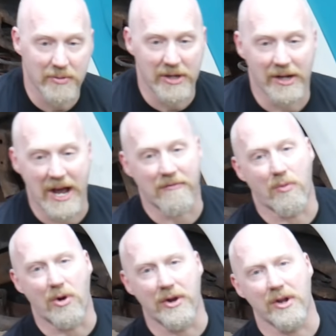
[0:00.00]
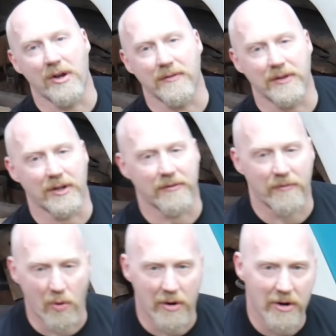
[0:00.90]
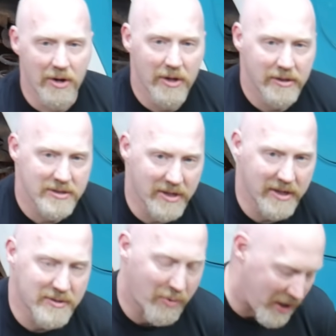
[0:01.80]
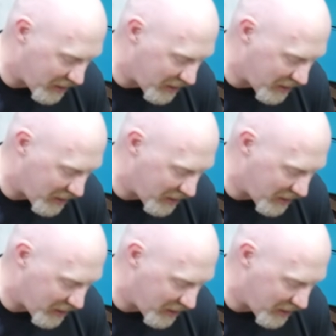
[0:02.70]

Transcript: we did have one of the 4 studs break